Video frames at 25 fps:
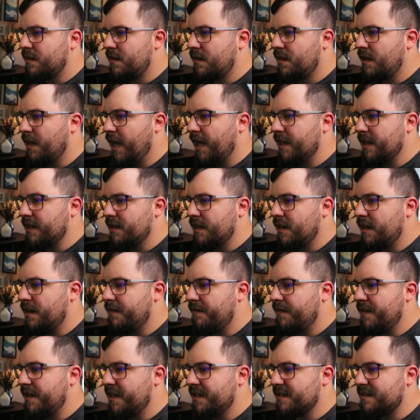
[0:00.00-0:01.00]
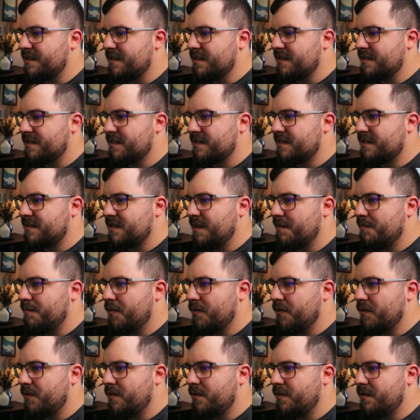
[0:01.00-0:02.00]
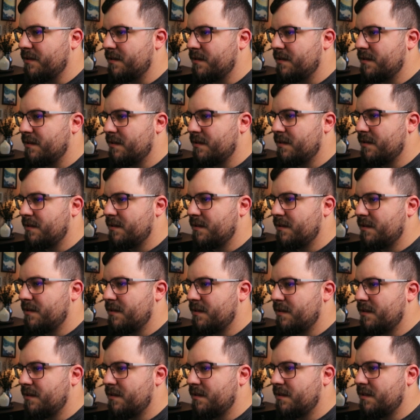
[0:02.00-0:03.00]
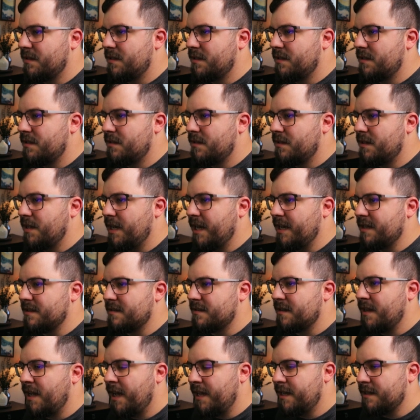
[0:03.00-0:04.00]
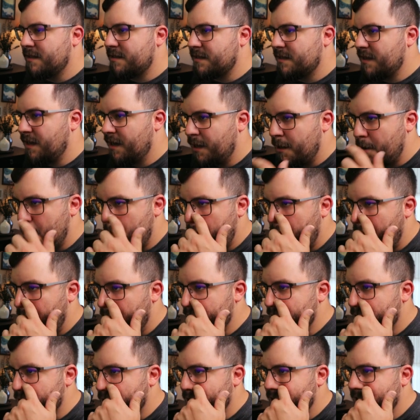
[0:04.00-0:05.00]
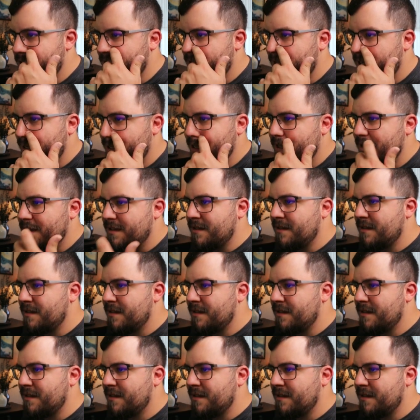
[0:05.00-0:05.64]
I love this. This is simple. Has nice pine trees in it.